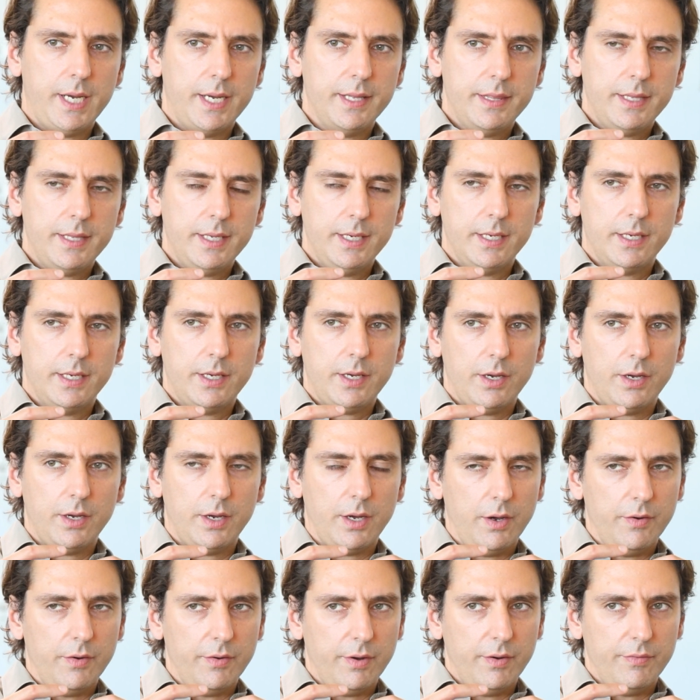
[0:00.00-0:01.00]
I think,
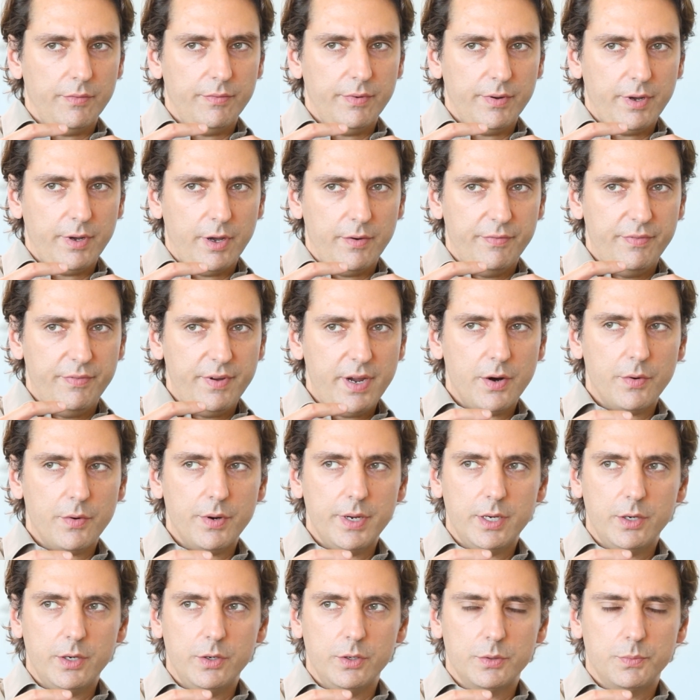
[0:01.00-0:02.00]
a
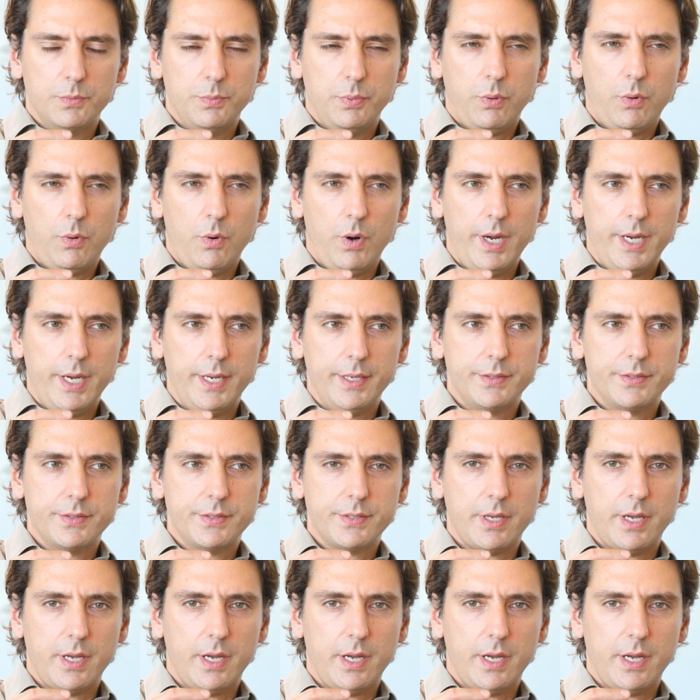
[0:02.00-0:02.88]
very good point.